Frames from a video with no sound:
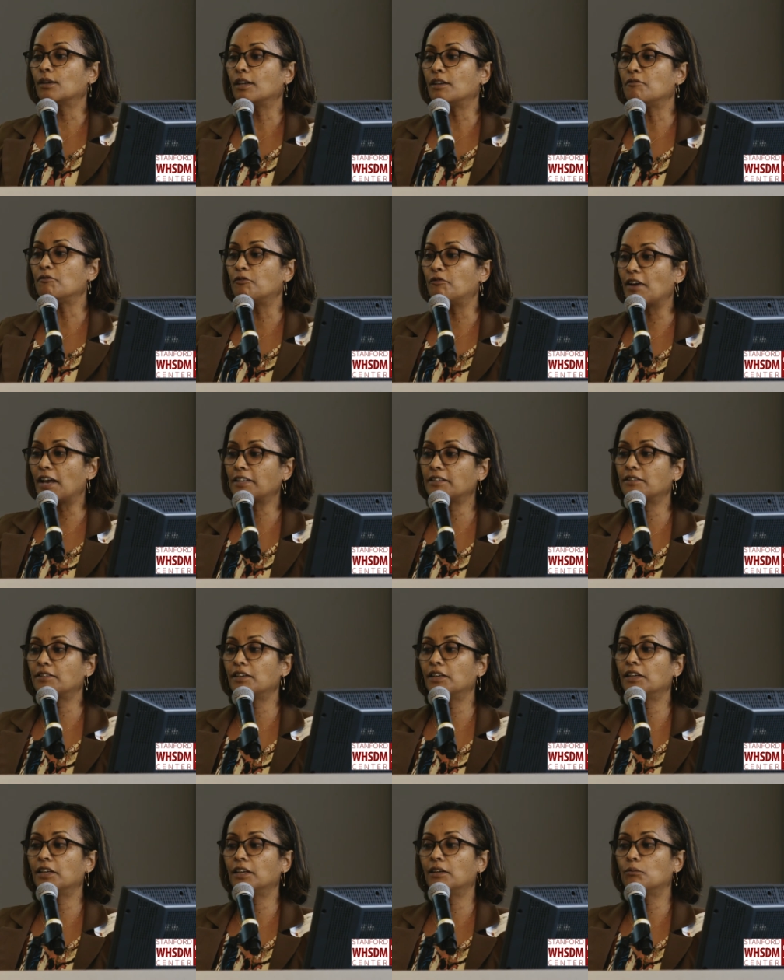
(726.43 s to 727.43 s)

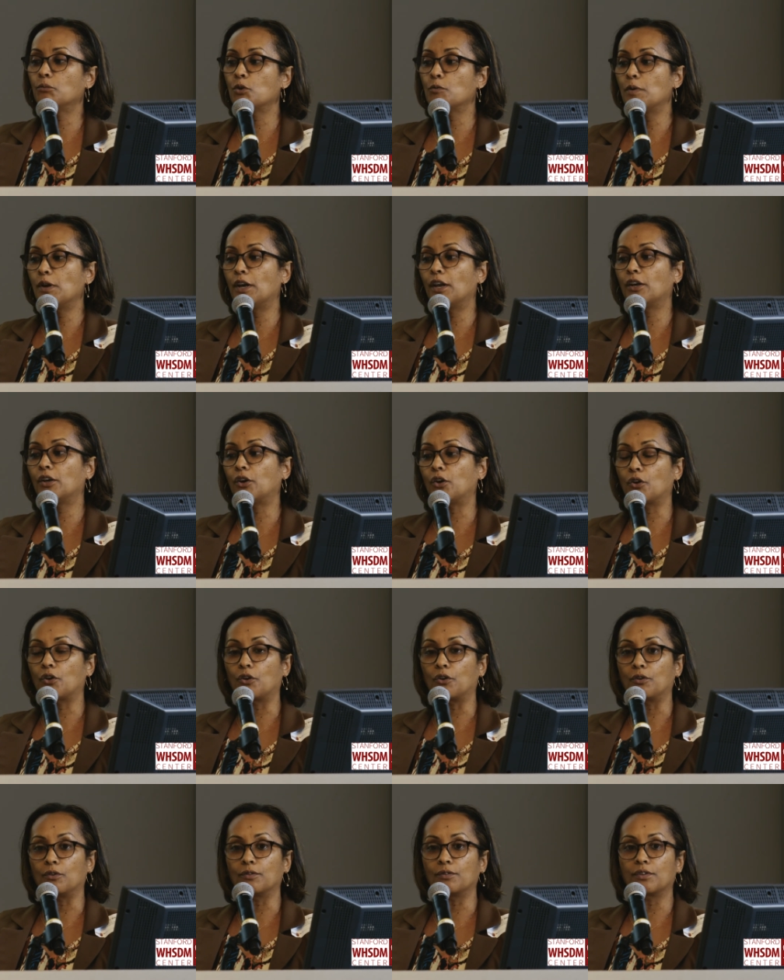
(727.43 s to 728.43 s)
investing in women and
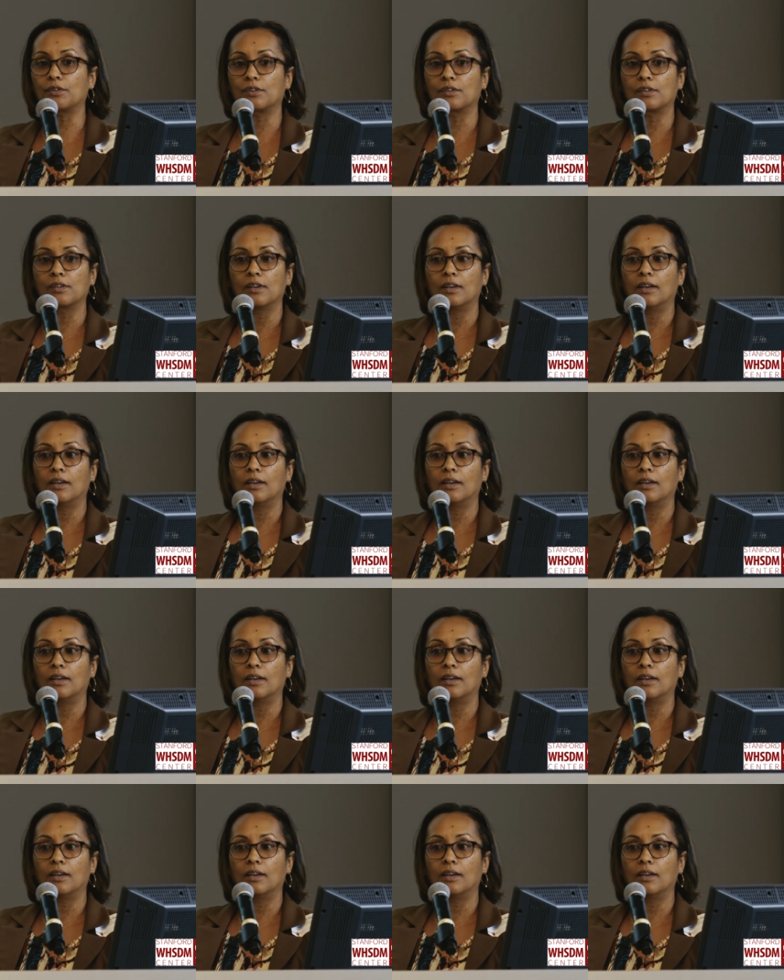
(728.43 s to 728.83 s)
girls